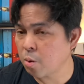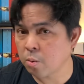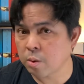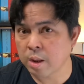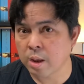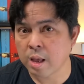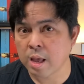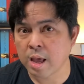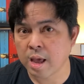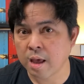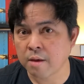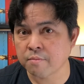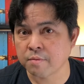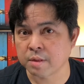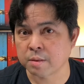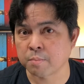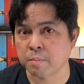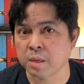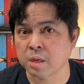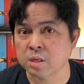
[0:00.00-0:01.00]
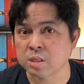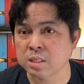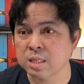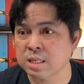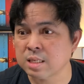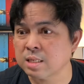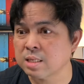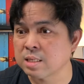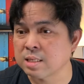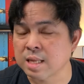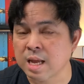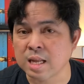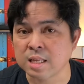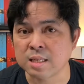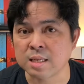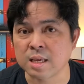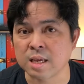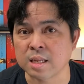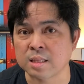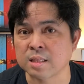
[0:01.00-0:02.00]
have it because it's not
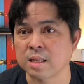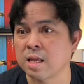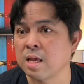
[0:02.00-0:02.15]
yet,